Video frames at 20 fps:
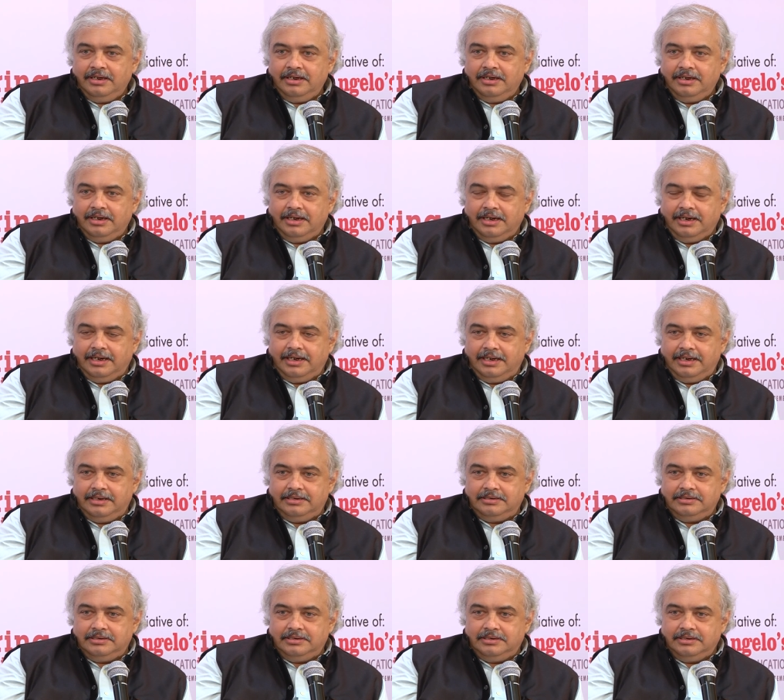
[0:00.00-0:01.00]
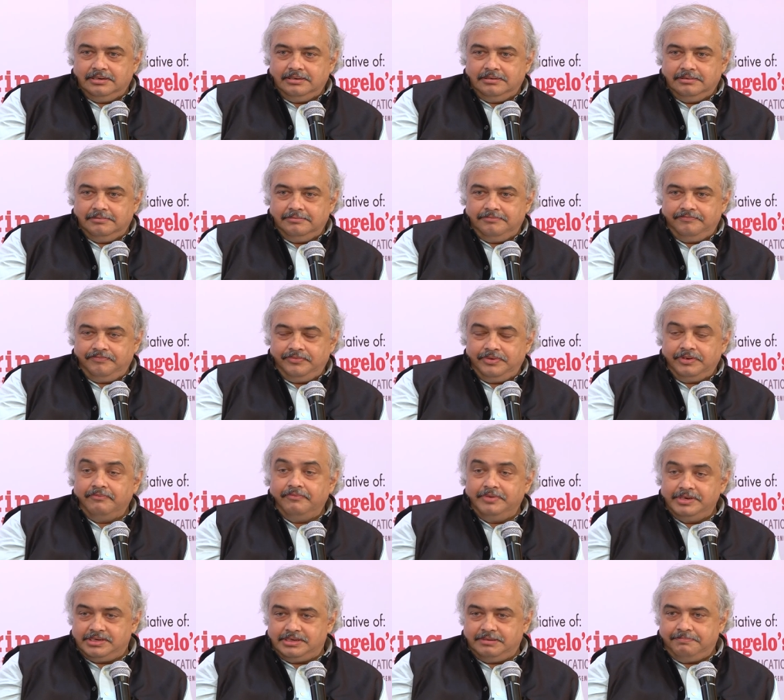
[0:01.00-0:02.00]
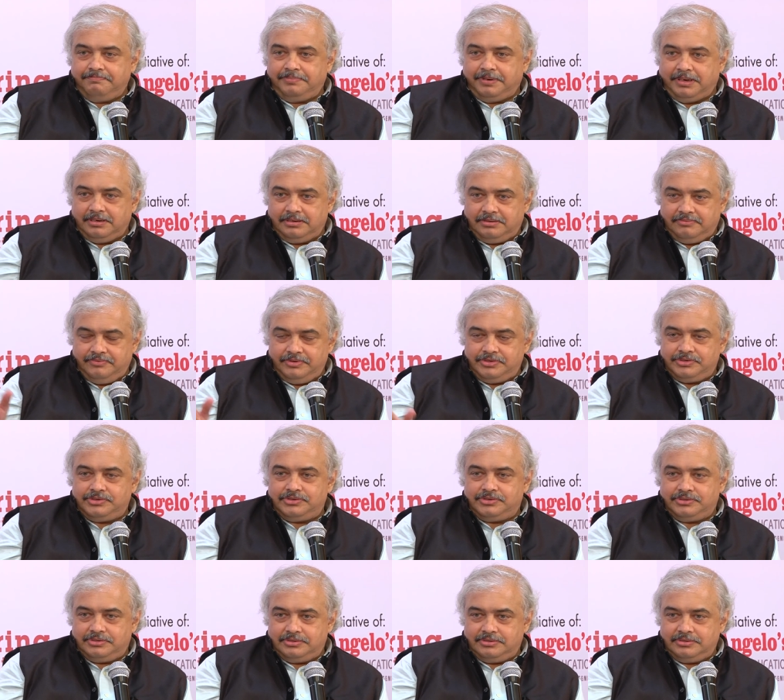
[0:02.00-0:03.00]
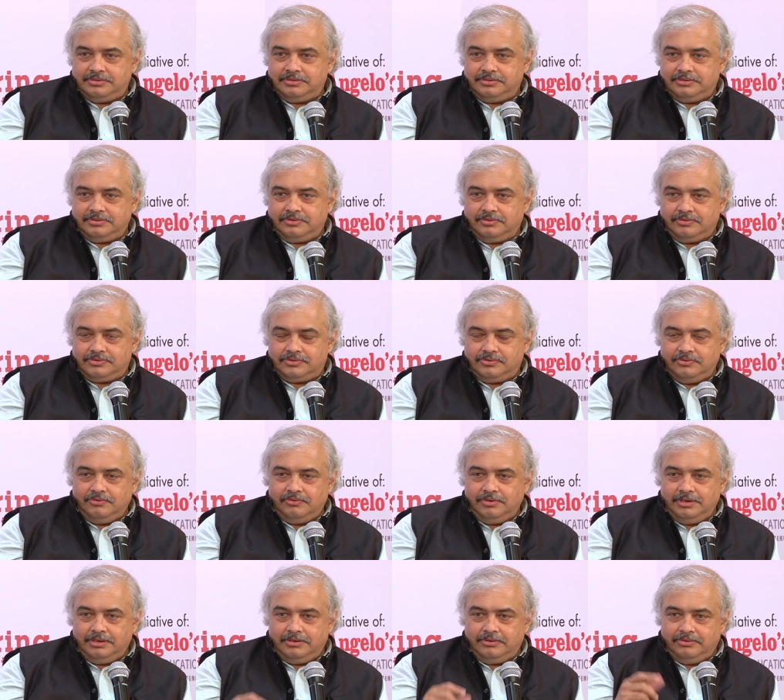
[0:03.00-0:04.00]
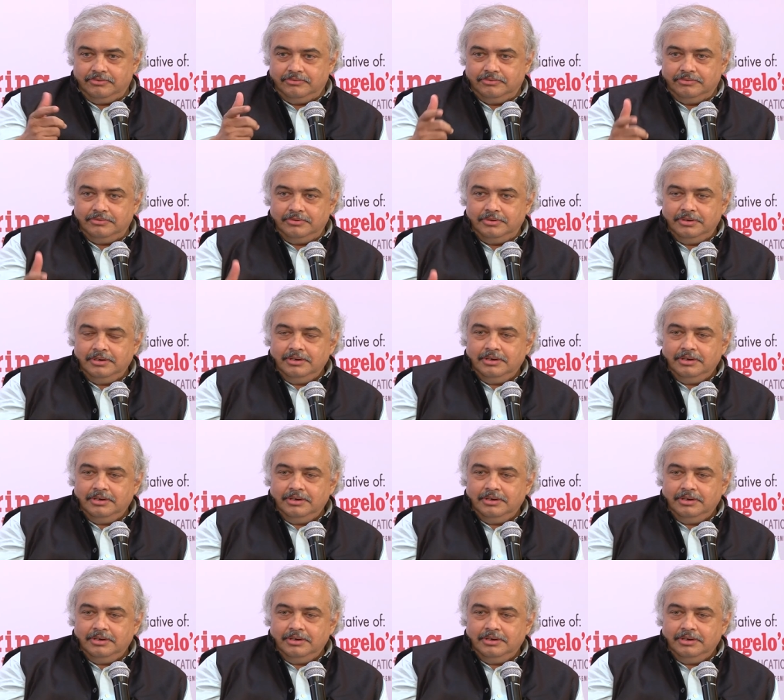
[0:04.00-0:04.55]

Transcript: And uh, the wisdom part, which uh, slowly grew,